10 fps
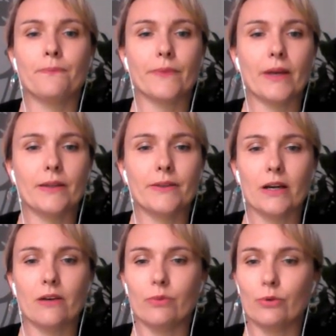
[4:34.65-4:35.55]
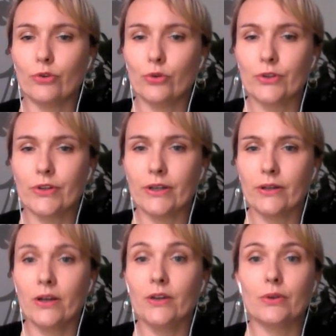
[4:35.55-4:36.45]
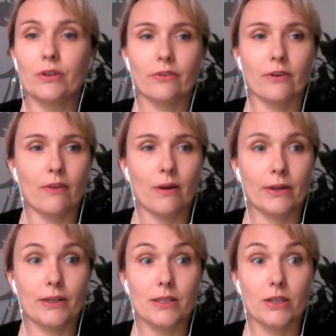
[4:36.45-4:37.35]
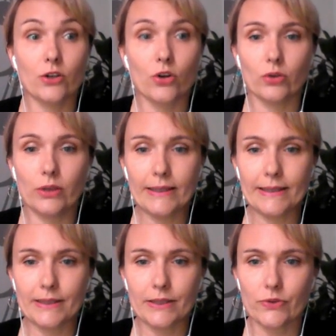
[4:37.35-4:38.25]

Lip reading: and there have been fewer than 25 applicants here on LinkedIn,